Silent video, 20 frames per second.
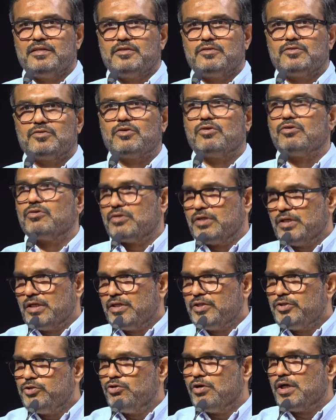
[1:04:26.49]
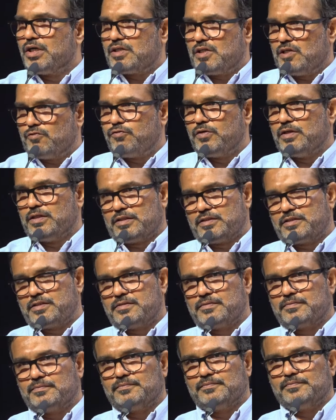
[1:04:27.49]
So your
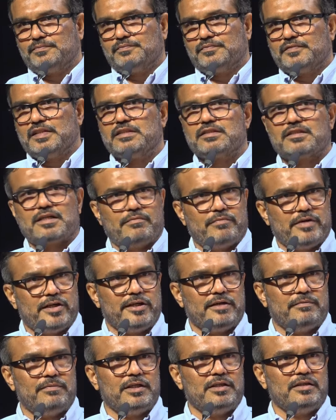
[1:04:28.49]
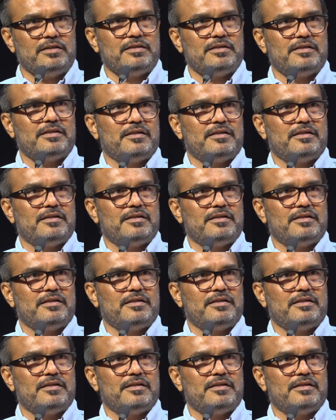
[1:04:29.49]
effort is commendable.